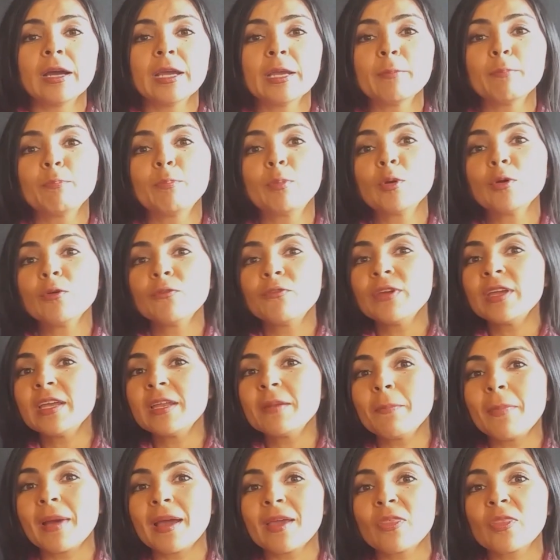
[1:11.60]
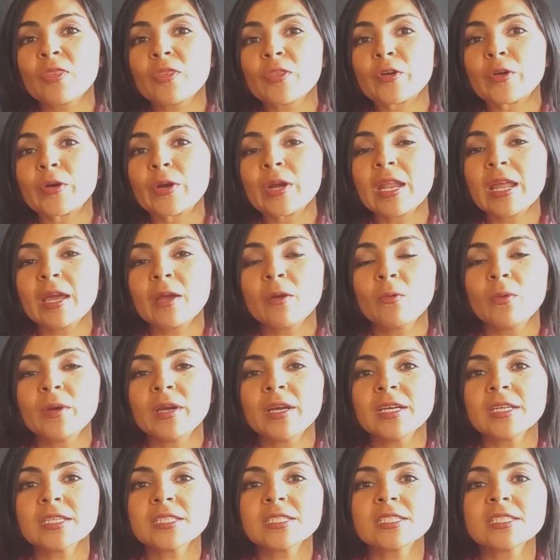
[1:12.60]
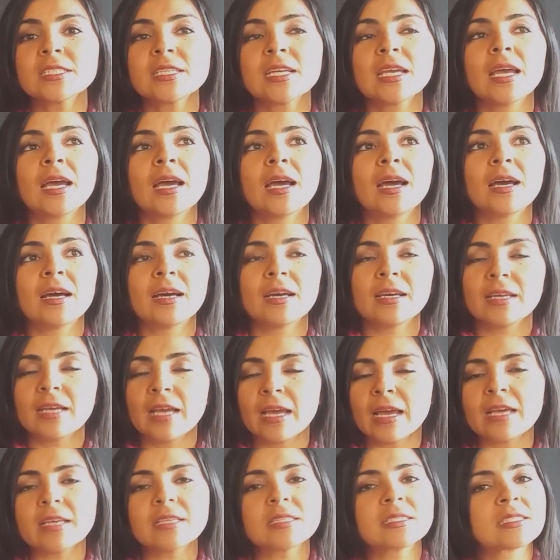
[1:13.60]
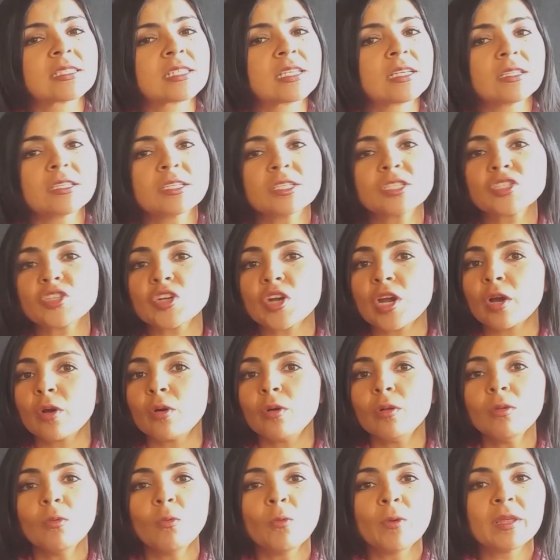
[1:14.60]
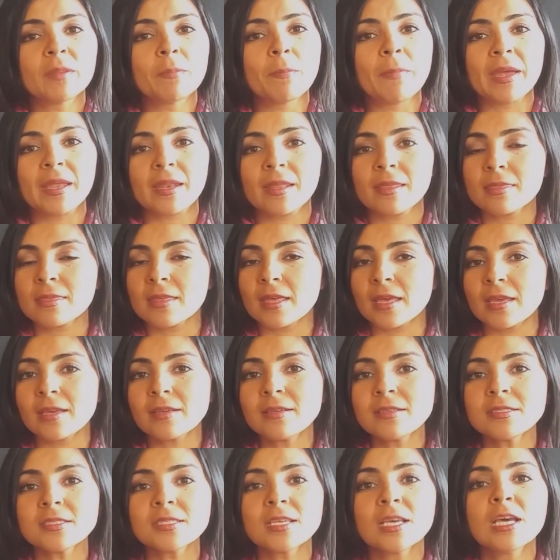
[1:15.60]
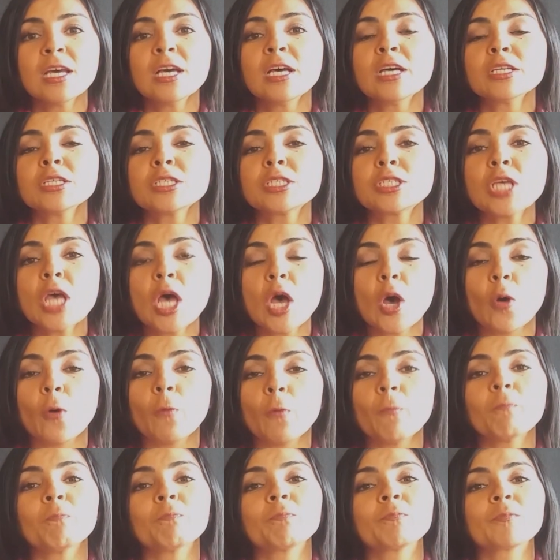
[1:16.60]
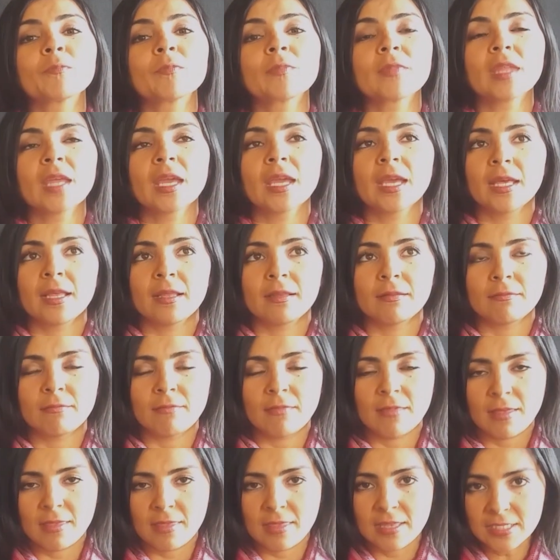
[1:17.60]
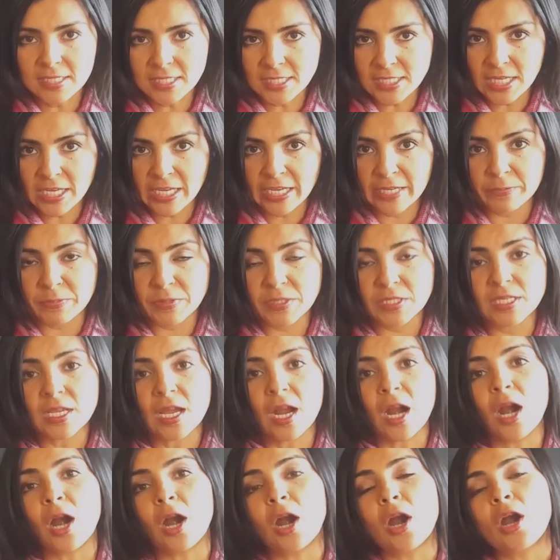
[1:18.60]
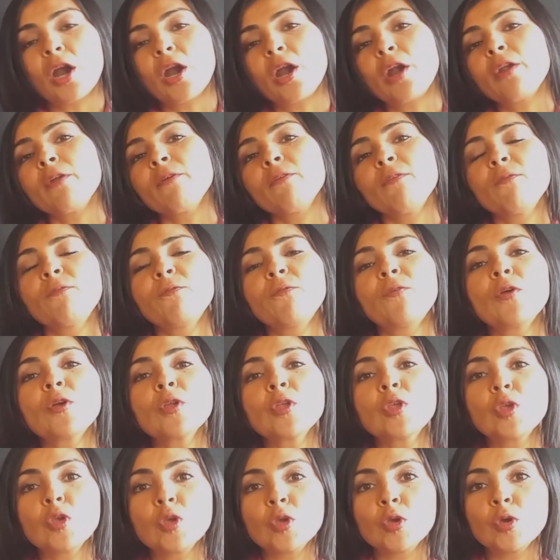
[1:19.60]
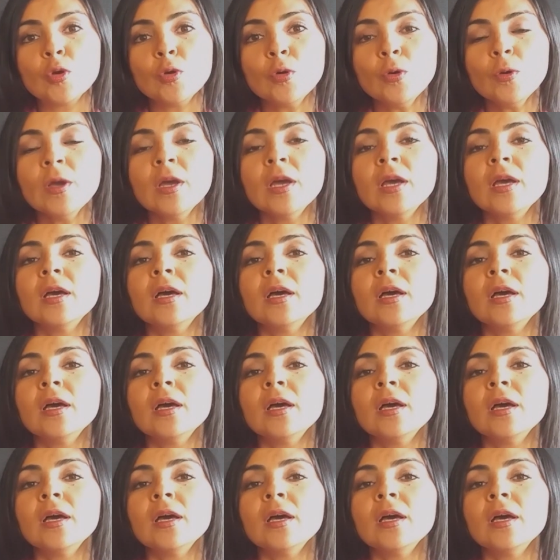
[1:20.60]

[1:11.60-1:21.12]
improving my third language, I still struggle with many things. So these tips are for you